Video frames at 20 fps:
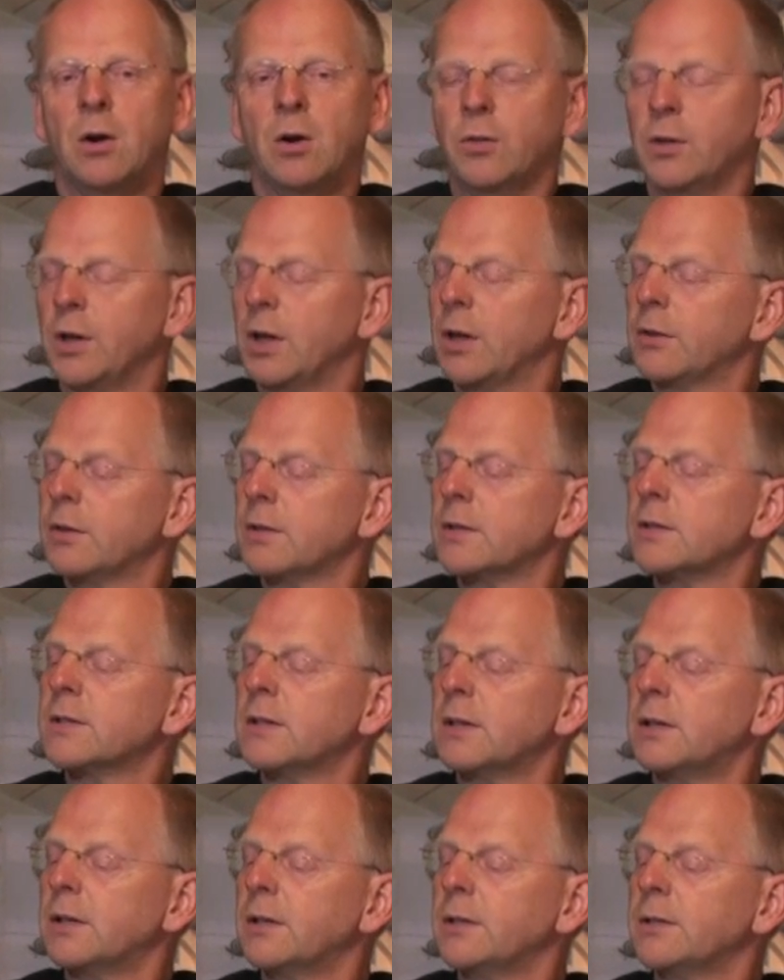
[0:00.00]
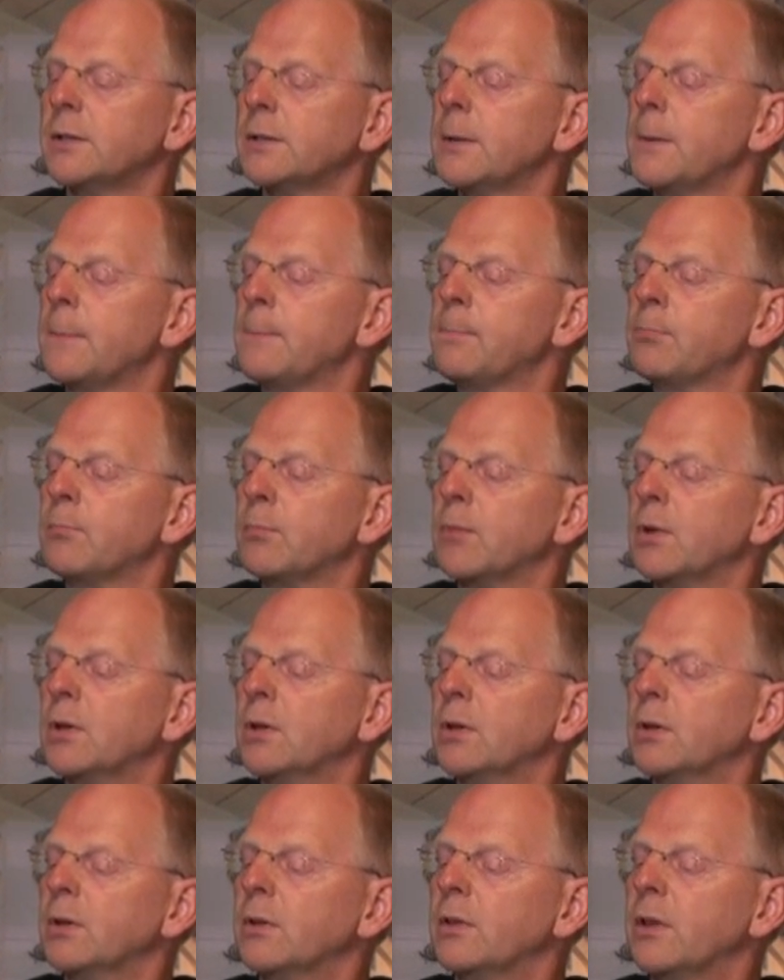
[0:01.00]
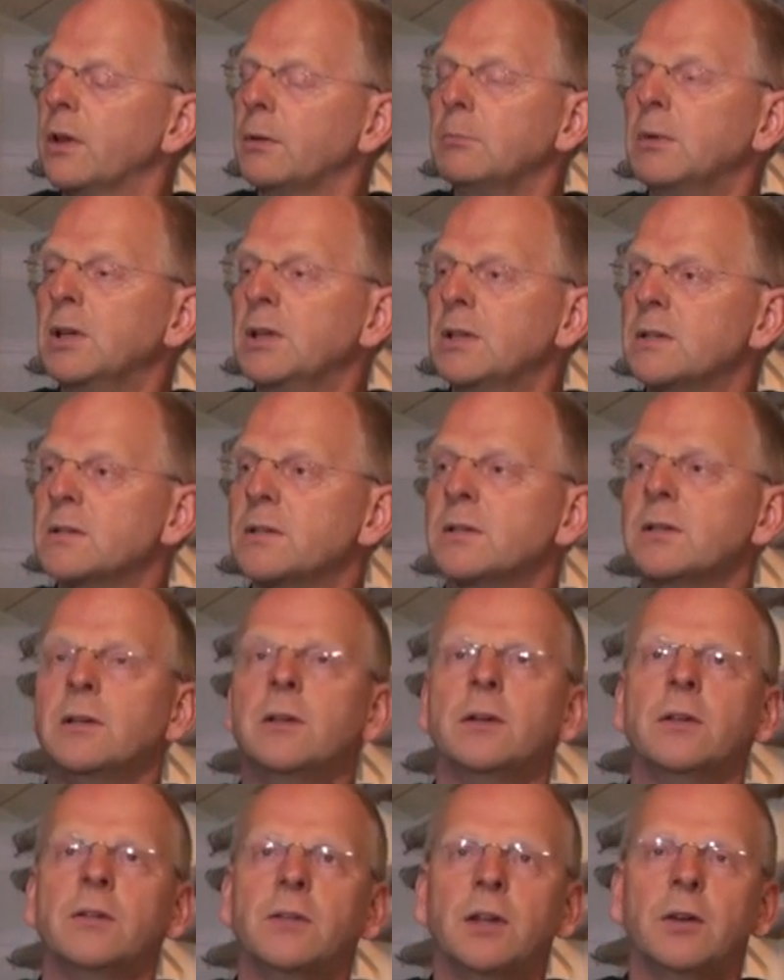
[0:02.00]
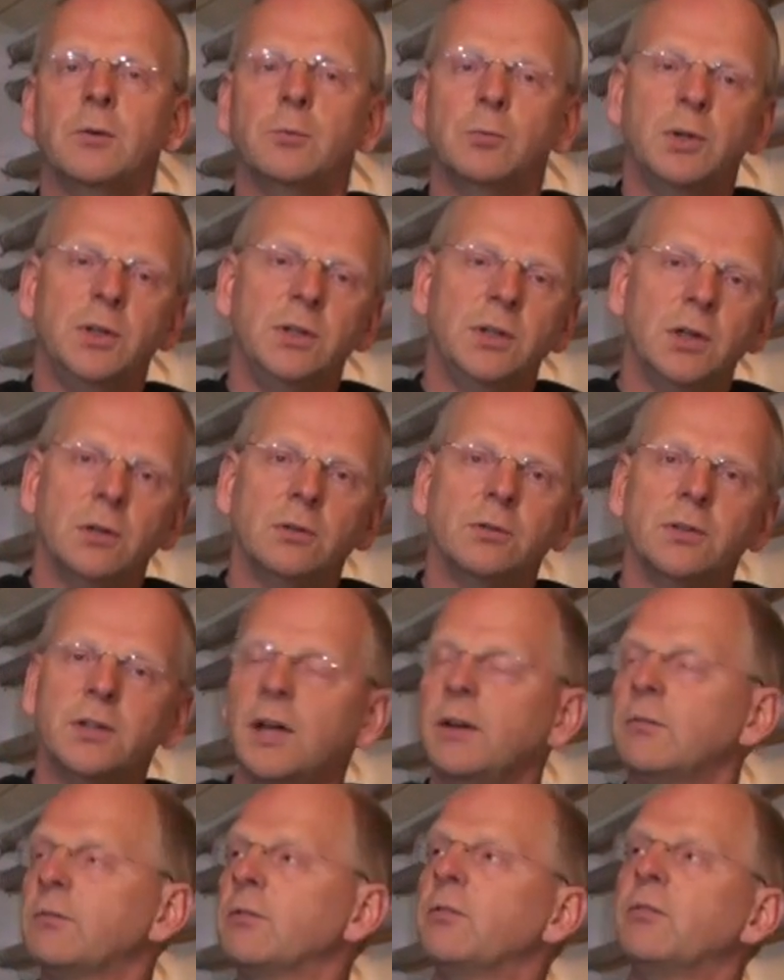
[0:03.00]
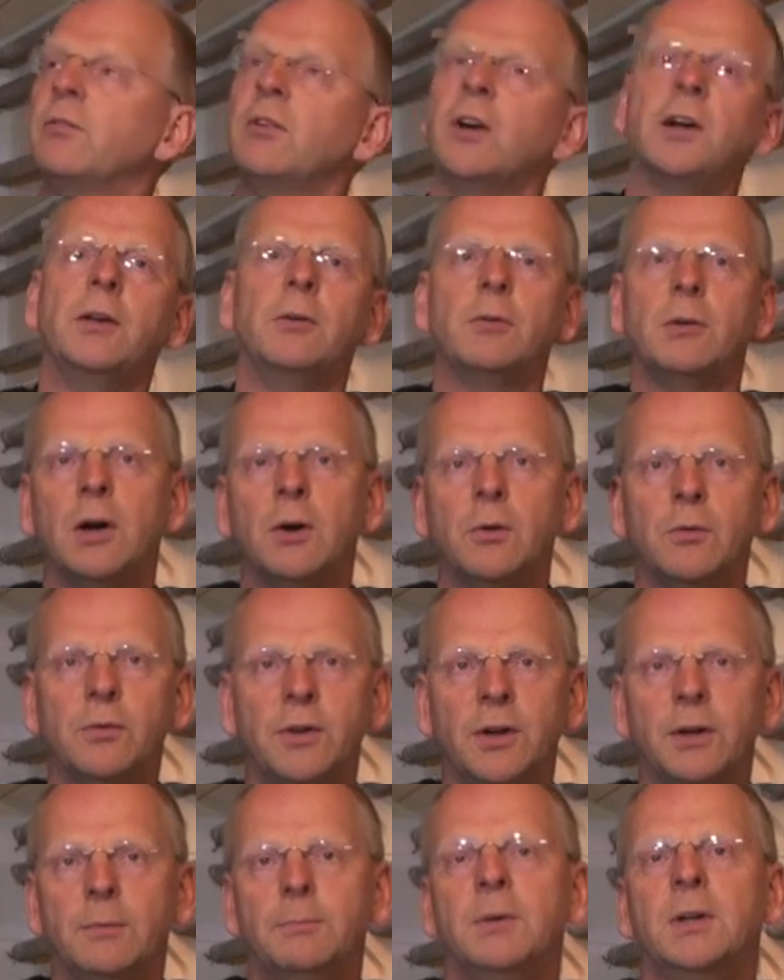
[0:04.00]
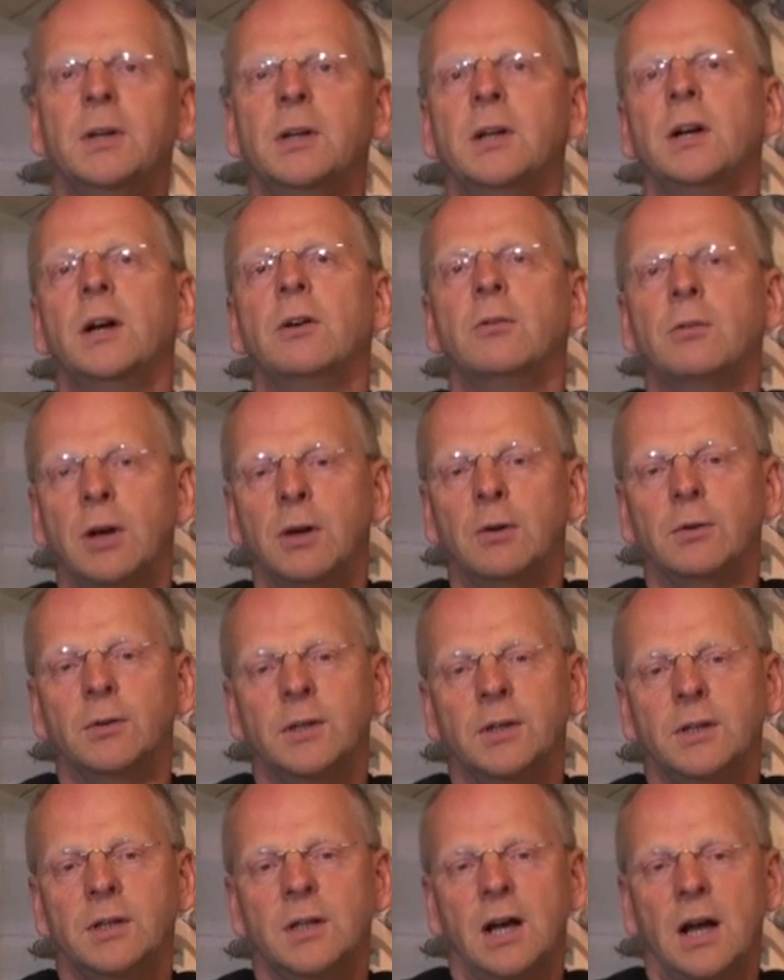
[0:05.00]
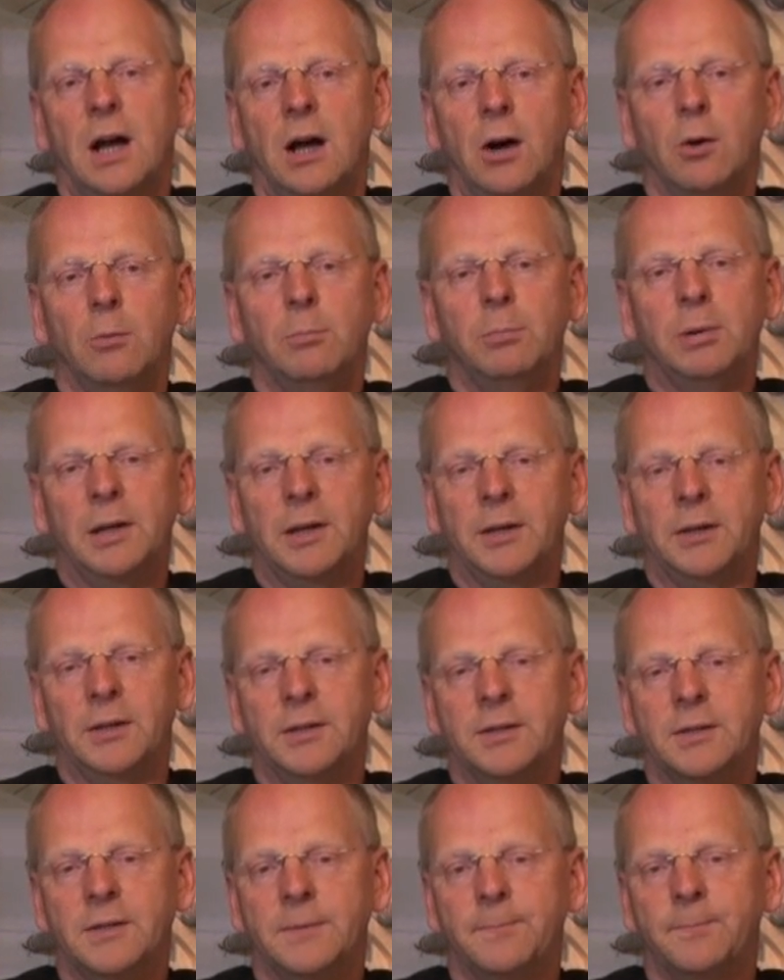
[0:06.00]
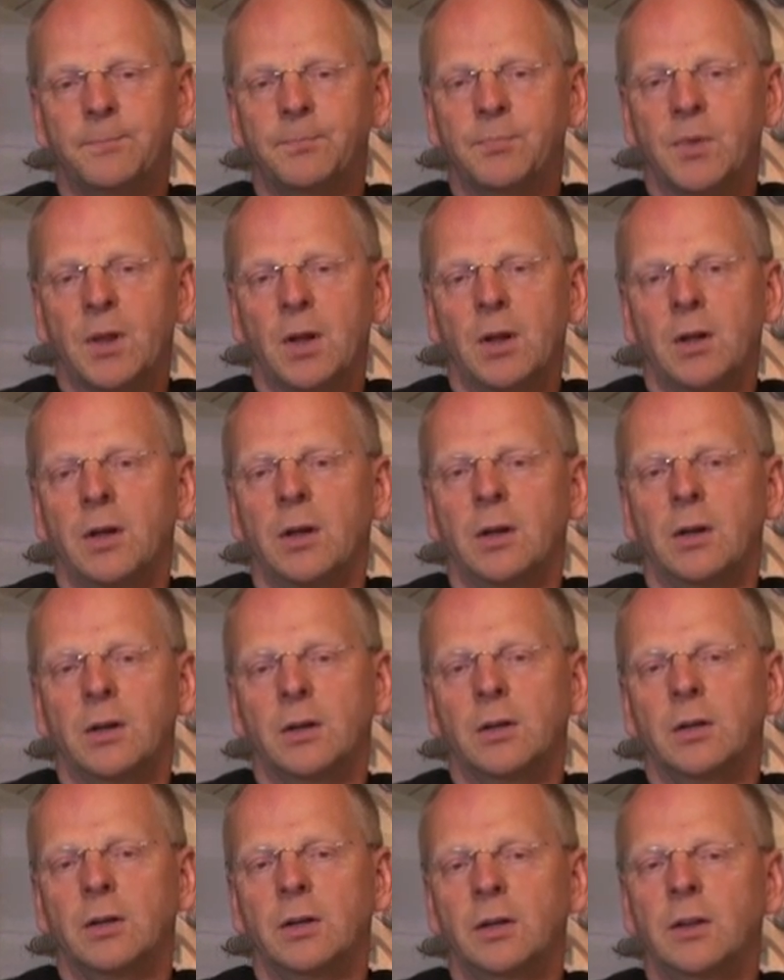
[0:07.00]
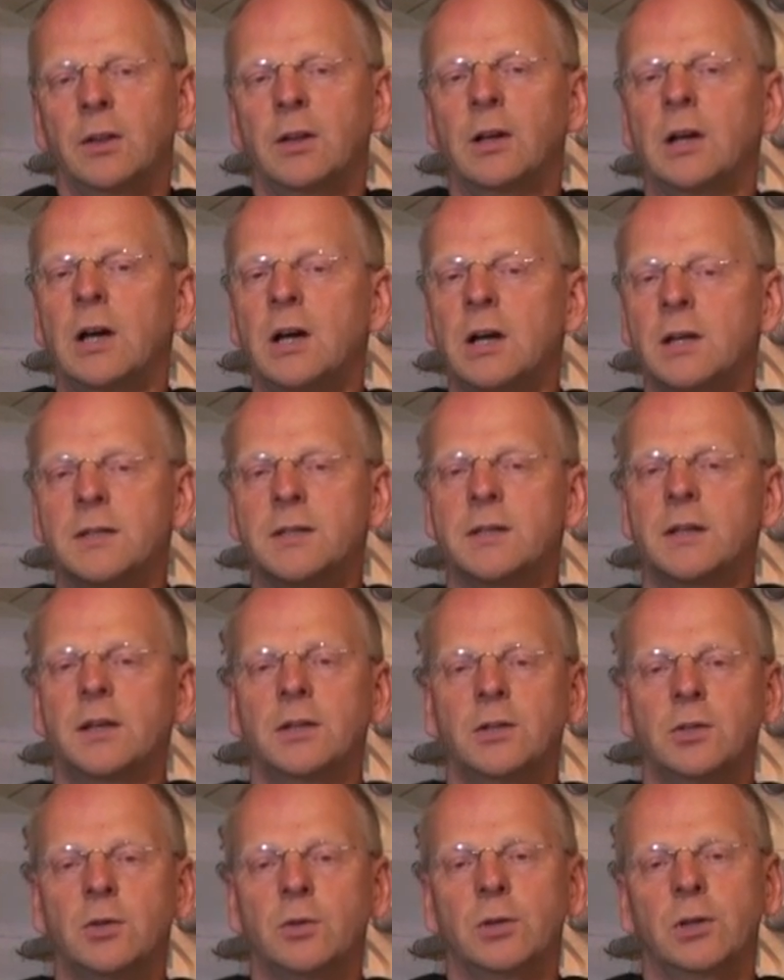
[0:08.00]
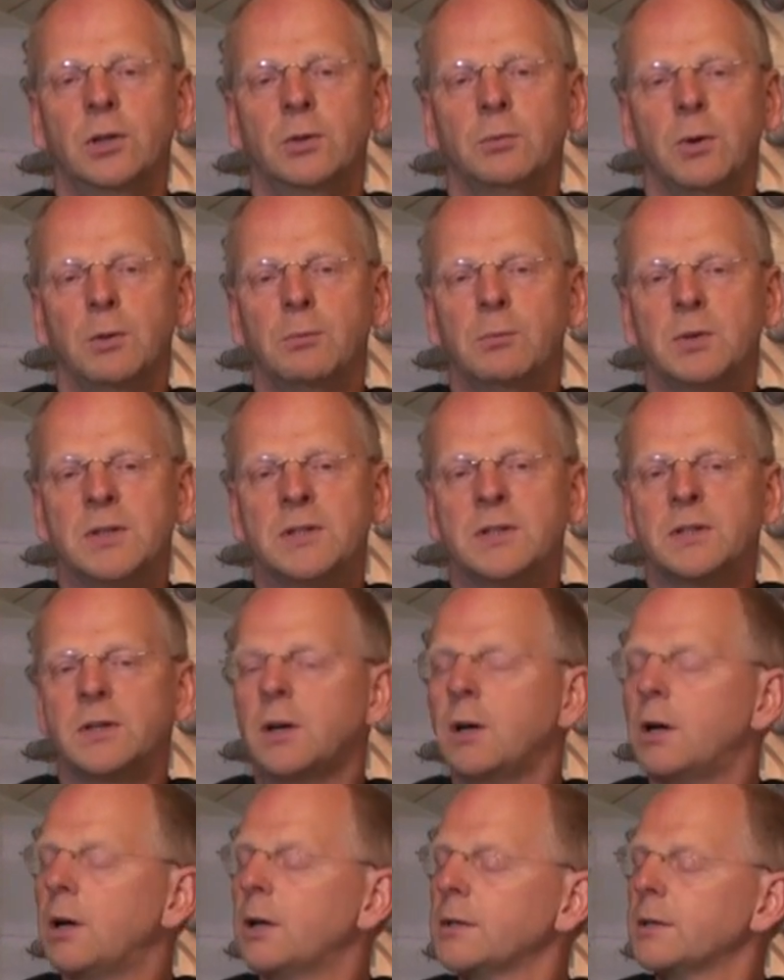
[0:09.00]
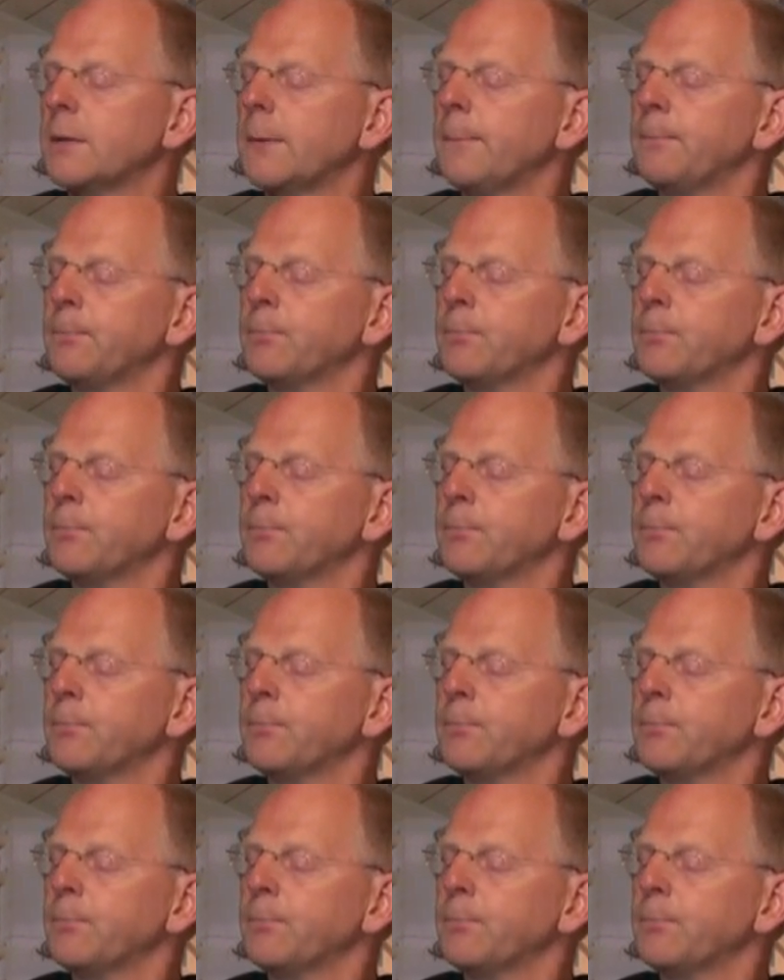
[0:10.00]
on the other side, uh, that means that we don't have to fly around them, around our planet. Uh, in the last century, when we start